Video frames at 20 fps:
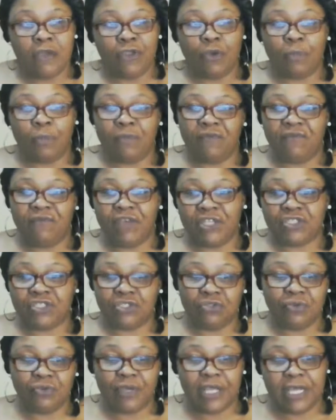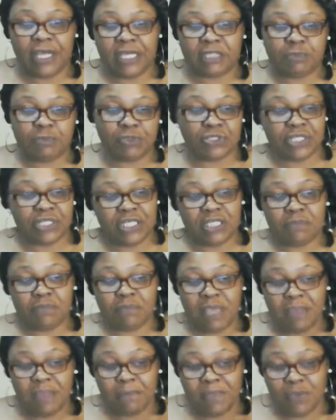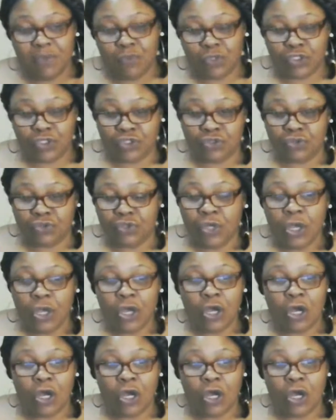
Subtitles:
professional expertise may be what you